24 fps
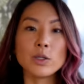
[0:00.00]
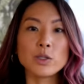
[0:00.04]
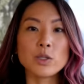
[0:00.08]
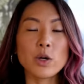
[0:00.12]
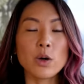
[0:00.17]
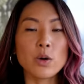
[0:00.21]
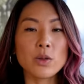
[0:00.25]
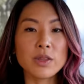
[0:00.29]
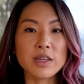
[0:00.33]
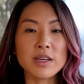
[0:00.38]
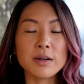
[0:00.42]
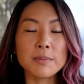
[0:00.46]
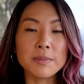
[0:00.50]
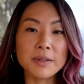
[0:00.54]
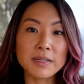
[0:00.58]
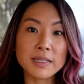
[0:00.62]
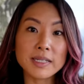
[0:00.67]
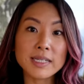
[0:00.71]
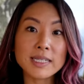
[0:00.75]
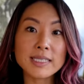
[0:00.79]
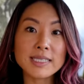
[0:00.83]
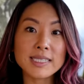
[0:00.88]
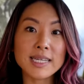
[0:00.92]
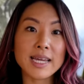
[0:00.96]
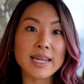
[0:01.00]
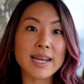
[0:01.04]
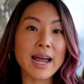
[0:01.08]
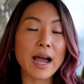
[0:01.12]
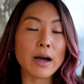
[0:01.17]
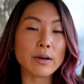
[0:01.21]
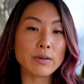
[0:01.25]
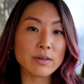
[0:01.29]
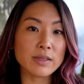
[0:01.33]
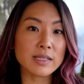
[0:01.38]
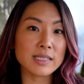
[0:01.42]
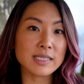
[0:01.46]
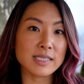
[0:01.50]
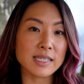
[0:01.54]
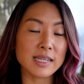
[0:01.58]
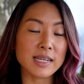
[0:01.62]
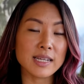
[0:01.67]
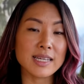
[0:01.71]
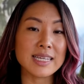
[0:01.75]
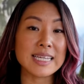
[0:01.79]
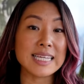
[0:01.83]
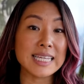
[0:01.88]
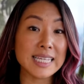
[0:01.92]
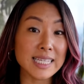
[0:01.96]
So the ability to get out of the
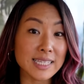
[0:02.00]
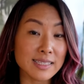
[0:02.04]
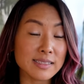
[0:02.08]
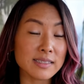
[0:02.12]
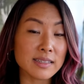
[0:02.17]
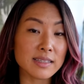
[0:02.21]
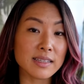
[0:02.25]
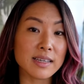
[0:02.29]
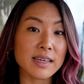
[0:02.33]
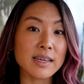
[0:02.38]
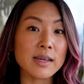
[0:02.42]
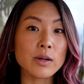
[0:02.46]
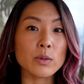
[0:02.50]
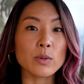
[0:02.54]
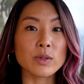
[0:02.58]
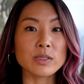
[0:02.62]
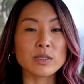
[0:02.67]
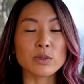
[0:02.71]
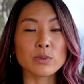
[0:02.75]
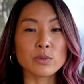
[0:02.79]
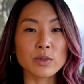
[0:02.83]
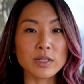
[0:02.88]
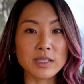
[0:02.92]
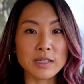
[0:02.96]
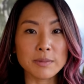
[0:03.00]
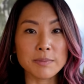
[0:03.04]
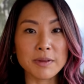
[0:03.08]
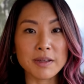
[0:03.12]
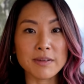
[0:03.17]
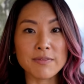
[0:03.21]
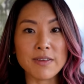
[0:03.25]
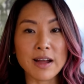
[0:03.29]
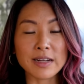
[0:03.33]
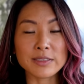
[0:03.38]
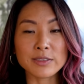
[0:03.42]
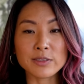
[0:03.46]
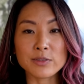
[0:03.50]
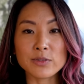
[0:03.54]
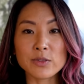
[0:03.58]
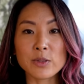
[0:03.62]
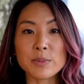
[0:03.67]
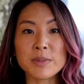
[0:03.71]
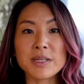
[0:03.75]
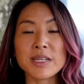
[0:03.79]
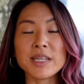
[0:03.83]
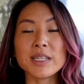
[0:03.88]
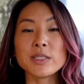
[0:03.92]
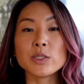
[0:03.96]
city easily was a really big factor for
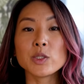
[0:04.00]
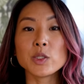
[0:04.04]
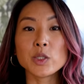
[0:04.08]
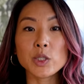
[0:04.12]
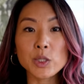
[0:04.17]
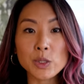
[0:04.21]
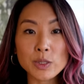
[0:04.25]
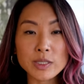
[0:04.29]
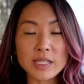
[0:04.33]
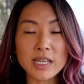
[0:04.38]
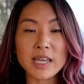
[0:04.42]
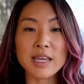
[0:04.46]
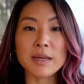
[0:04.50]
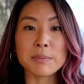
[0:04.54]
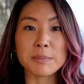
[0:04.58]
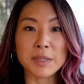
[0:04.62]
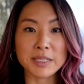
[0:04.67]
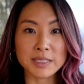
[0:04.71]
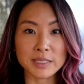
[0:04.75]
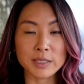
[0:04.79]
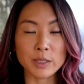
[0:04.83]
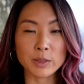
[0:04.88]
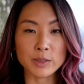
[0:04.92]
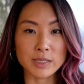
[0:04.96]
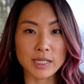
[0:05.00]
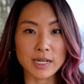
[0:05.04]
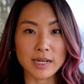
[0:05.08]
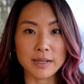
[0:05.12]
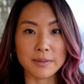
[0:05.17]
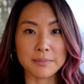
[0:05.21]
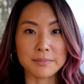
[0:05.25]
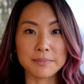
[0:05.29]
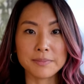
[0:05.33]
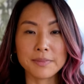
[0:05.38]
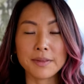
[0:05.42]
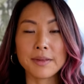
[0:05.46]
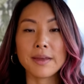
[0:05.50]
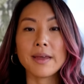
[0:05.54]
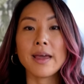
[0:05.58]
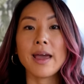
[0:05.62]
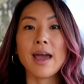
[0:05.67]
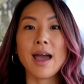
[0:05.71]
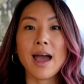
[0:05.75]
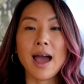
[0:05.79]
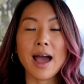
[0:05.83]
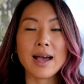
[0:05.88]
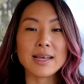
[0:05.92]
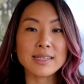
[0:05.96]
me in choosing Mexico City.
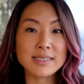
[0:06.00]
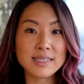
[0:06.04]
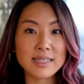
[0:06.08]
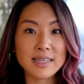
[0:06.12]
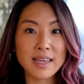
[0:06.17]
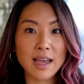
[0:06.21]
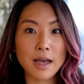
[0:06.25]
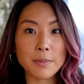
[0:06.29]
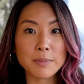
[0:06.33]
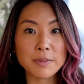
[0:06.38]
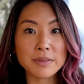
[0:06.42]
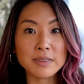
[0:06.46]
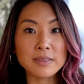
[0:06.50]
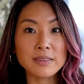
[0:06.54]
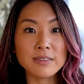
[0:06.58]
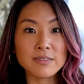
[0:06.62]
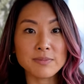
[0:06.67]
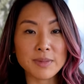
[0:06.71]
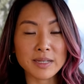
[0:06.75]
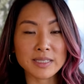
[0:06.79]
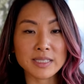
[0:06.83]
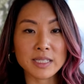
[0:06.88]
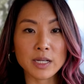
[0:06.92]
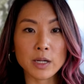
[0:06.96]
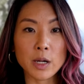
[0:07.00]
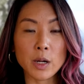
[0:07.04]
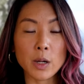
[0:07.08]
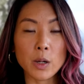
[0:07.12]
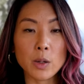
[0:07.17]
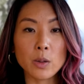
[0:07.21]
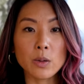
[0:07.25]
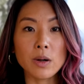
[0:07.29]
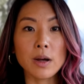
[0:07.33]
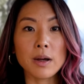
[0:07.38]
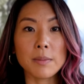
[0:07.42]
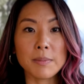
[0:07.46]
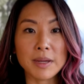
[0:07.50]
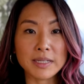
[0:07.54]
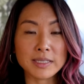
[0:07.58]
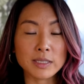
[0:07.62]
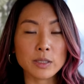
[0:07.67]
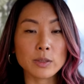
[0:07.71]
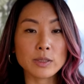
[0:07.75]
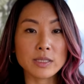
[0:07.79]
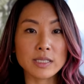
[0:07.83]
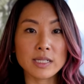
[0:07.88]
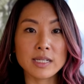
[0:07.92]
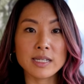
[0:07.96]
As the capital of Mexico,
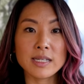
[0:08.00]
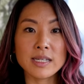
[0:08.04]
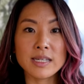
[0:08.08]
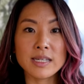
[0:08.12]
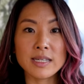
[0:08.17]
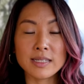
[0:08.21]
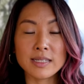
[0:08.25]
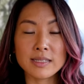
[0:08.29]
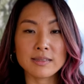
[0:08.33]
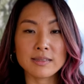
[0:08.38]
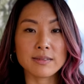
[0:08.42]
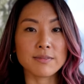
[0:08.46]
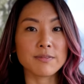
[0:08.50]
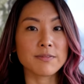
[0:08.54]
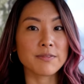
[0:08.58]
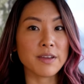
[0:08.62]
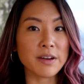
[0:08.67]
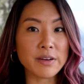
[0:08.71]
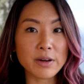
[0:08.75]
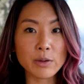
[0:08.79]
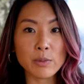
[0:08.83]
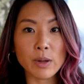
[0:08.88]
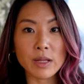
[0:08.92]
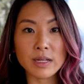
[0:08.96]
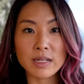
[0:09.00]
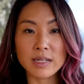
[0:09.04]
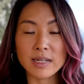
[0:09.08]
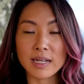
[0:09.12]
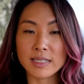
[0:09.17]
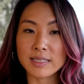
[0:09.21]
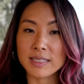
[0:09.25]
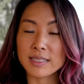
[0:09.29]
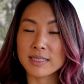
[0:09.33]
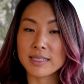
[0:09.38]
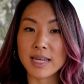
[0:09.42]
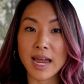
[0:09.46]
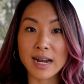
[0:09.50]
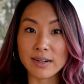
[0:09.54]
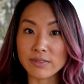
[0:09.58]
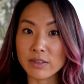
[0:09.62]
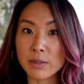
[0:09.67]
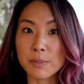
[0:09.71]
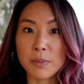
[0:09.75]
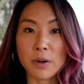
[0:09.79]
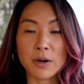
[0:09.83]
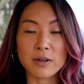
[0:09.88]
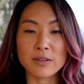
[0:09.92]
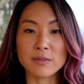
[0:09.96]
Mexico City is very well connected to
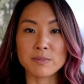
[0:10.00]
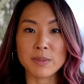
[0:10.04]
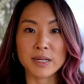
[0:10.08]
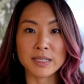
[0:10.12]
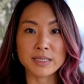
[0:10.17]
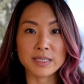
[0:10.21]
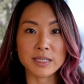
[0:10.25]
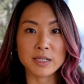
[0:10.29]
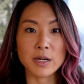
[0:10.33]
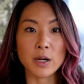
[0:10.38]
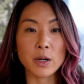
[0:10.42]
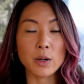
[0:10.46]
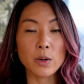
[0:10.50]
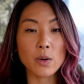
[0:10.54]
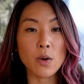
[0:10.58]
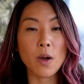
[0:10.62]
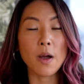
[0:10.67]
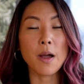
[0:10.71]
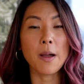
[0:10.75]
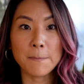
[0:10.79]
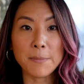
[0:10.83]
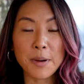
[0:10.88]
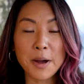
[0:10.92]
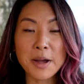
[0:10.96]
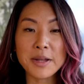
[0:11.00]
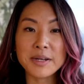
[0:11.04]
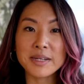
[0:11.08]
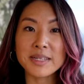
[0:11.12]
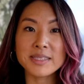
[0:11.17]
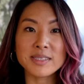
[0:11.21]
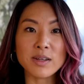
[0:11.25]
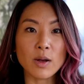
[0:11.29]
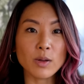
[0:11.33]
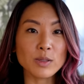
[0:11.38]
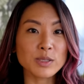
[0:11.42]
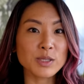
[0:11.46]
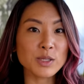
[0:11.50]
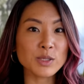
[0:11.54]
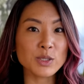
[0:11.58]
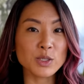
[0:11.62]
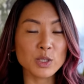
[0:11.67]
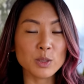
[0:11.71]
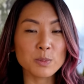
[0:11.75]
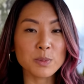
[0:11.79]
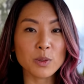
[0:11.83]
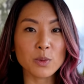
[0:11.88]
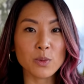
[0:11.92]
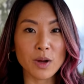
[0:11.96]
every part of Mexico, but it's also
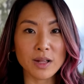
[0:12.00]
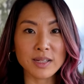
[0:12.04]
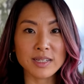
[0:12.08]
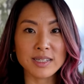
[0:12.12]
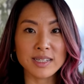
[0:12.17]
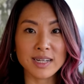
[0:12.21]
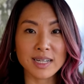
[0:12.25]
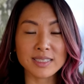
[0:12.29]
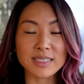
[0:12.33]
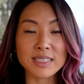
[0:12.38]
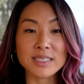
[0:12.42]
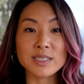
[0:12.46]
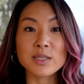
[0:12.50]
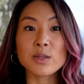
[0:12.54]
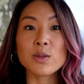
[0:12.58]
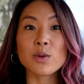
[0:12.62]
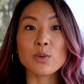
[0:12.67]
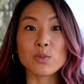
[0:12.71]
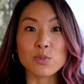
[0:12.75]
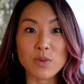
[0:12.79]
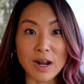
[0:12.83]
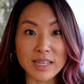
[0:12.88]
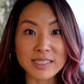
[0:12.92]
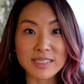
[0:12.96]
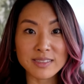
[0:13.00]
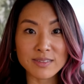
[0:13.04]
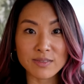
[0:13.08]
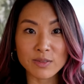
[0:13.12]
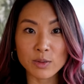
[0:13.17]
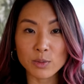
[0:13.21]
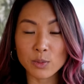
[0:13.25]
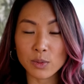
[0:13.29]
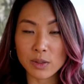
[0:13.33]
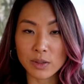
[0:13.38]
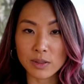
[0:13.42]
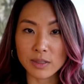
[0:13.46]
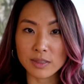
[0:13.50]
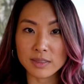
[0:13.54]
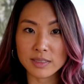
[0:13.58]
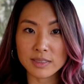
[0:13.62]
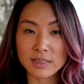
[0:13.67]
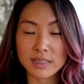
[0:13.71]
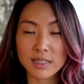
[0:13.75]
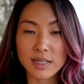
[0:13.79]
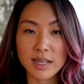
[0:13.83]
super well connected to the rest of the world.